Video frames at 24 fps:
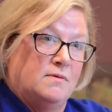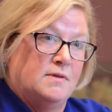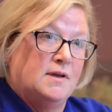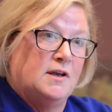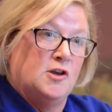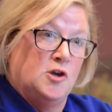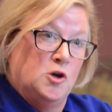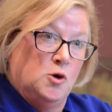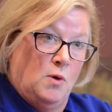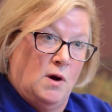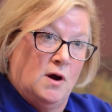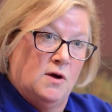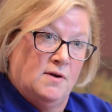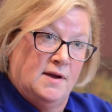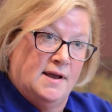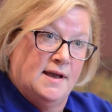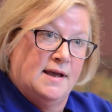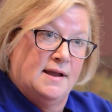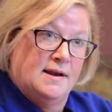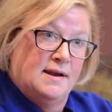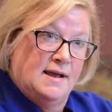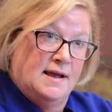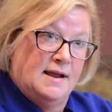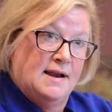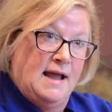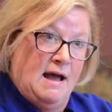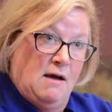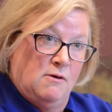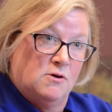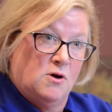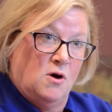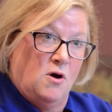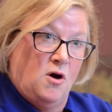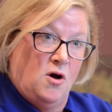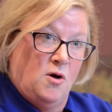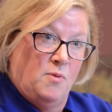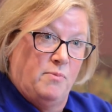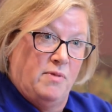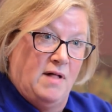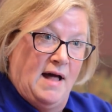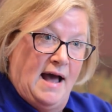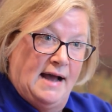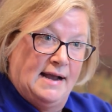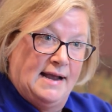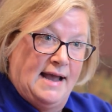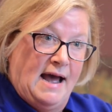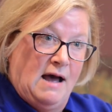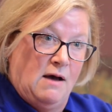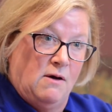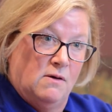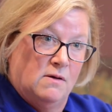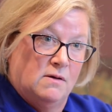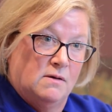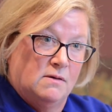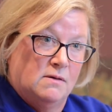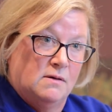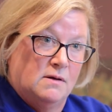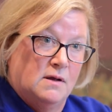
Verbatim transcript: that you are in an alcohol blackout.